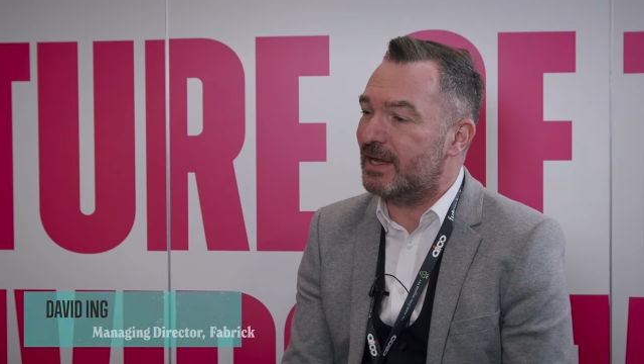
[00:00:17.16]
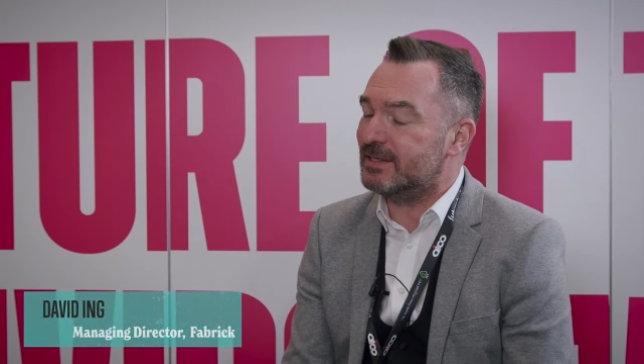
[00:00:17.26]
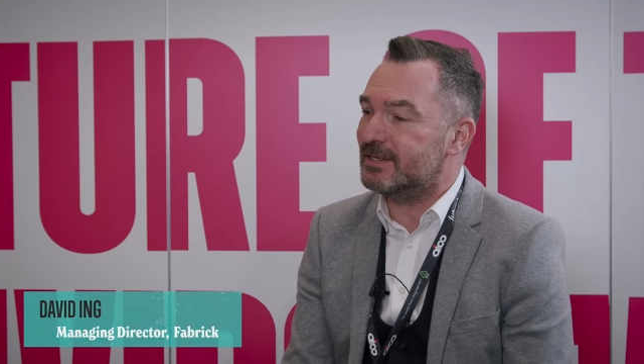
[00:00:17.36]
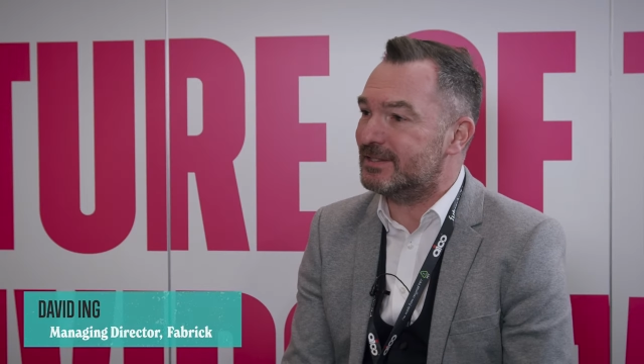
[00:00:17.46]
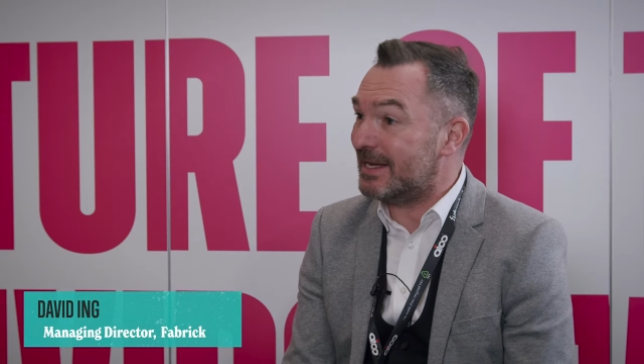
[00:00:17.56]

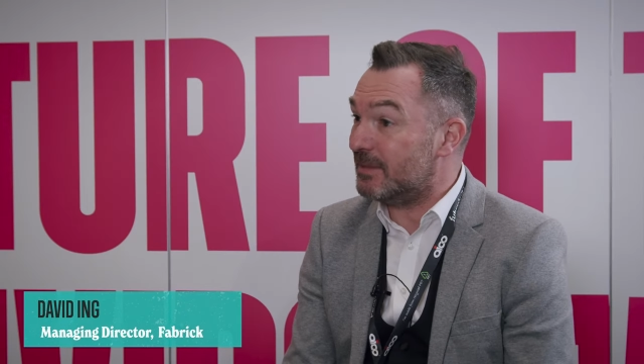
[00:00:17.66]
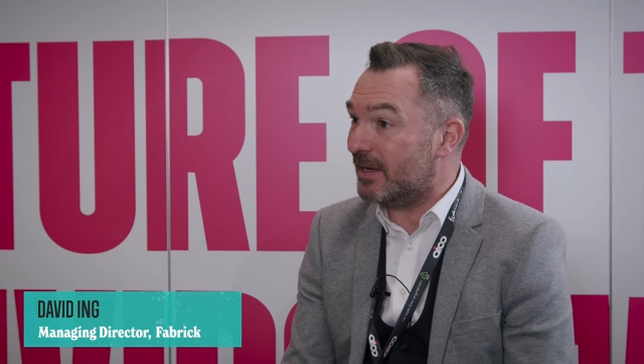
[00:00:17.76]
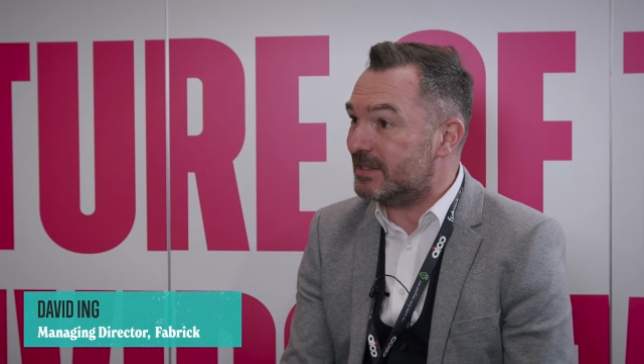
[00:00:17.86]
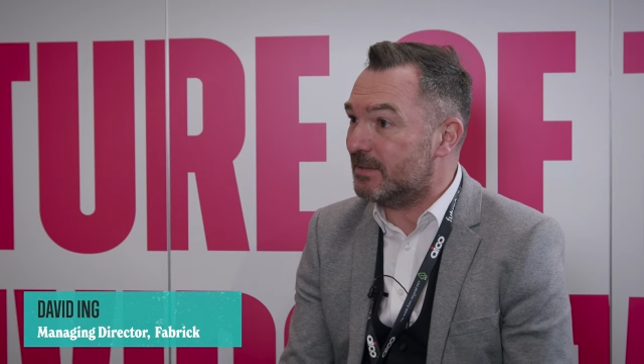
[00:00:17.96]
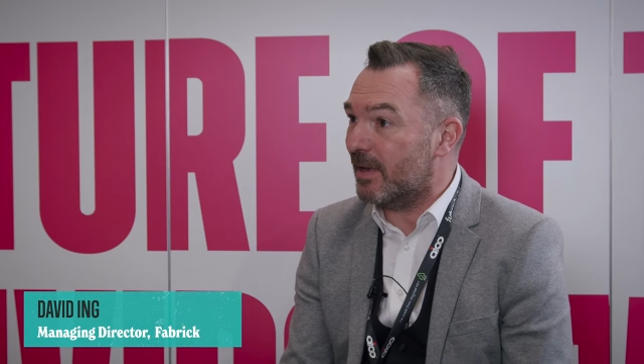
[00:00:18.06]
as
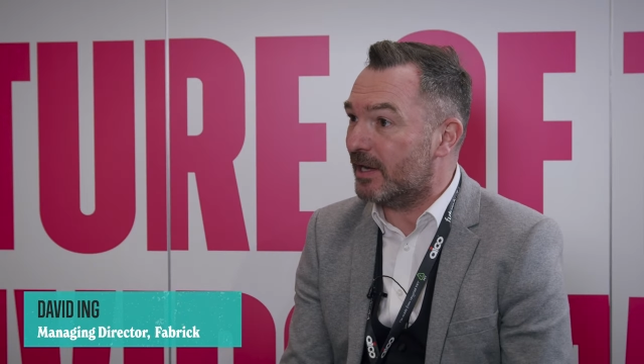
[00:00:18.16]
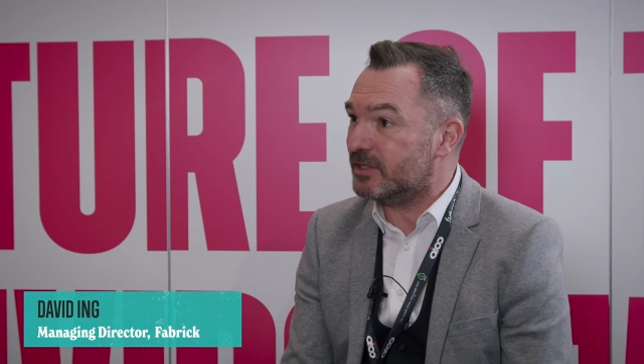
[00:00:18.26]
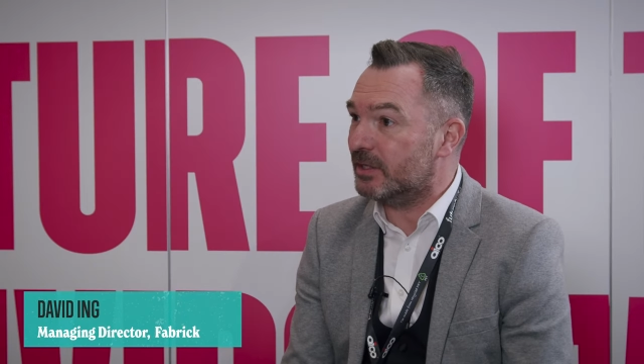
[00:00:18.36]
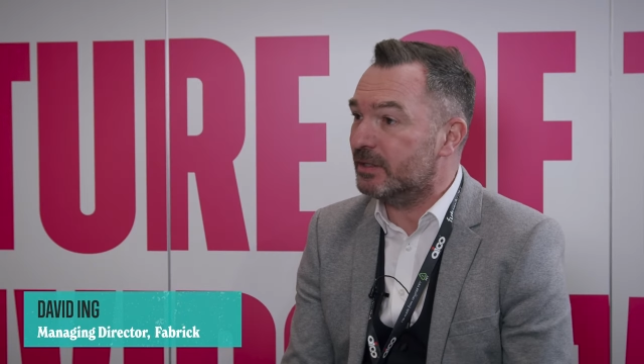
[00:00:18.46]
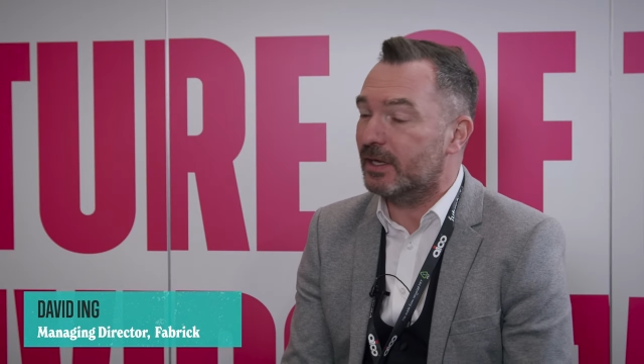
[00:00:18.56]
Sustainability
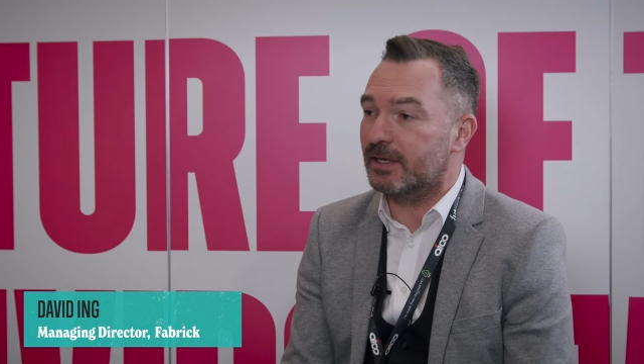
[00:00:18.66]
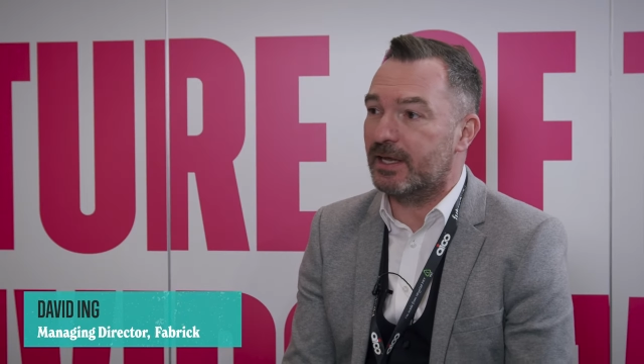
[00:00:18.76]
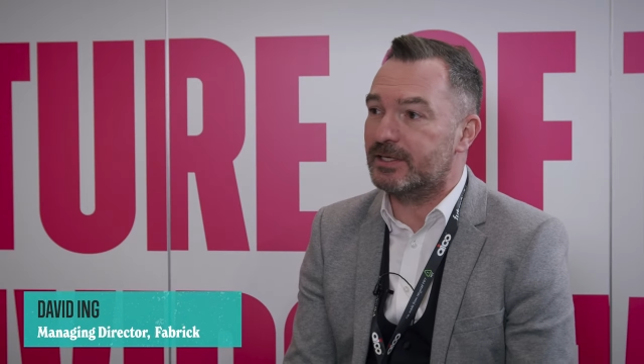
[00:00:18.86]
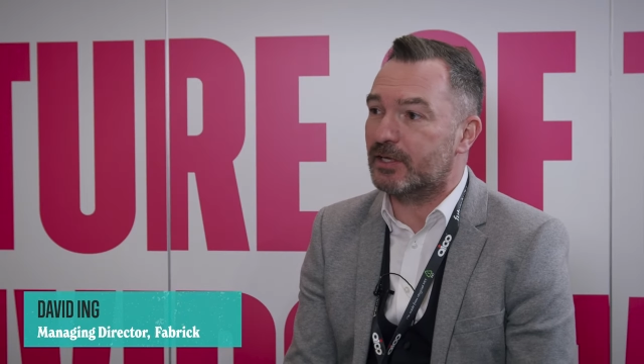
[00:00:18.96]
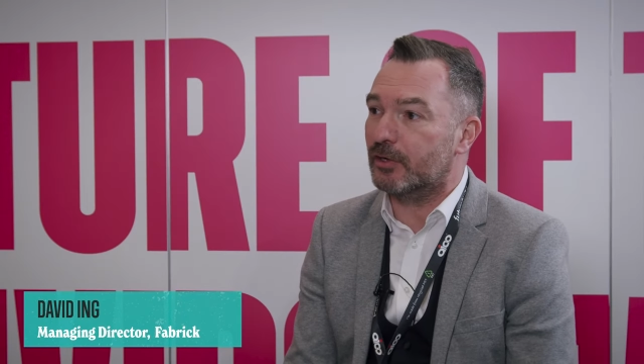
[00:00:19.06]
Manager at
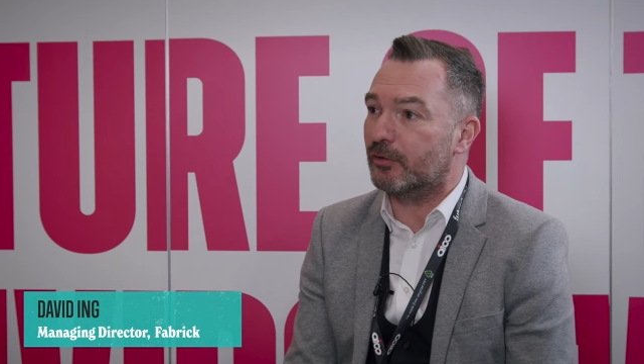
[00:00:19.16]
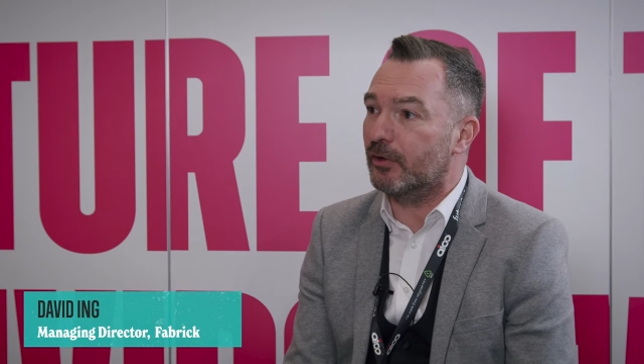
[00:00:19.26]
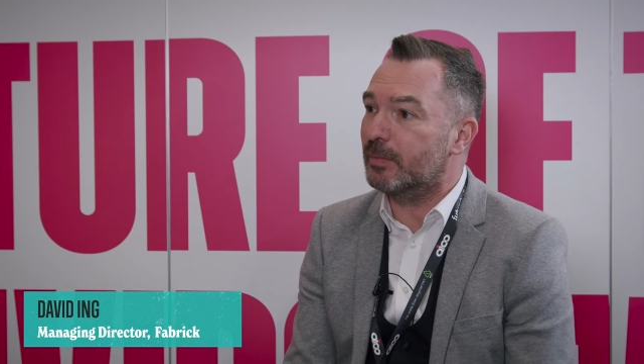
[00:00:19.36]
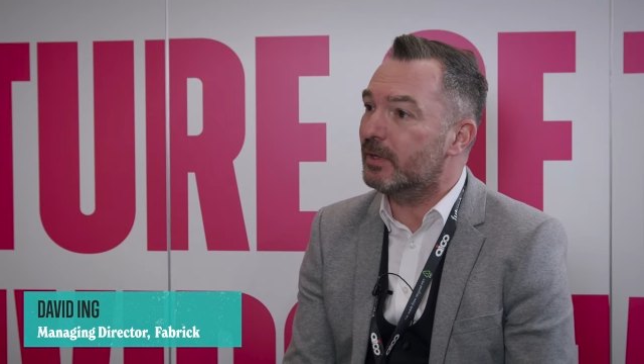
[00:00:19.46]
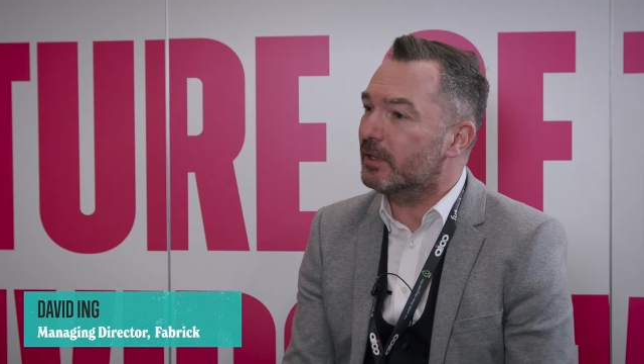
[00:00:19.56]
Keystone Group.